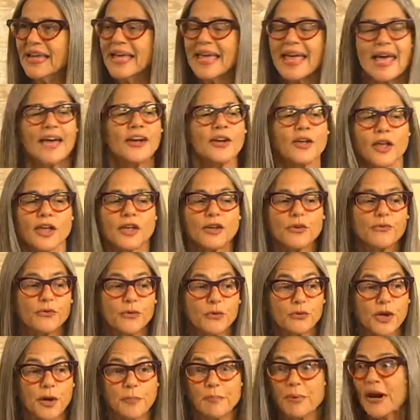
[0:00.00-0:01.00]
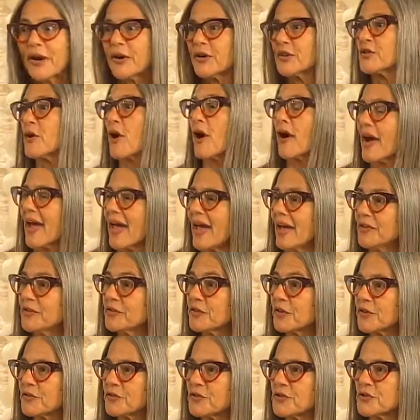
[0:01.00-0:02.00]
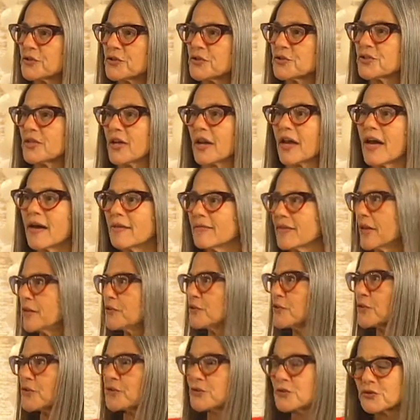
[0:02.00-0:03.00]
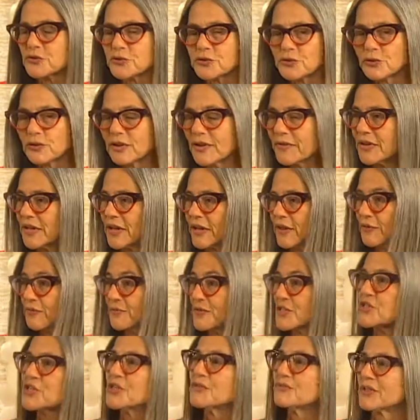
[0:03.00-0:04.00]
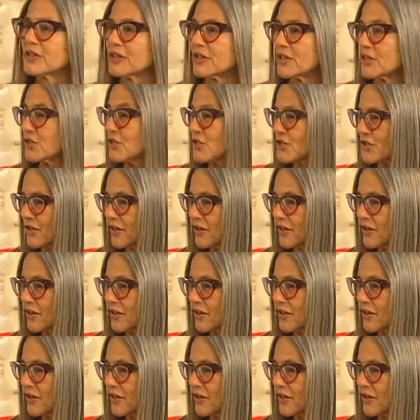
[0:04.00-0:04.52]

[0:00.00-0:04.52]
And if you compare it to our ancestors, like I have ancestors who are living in a fishing village.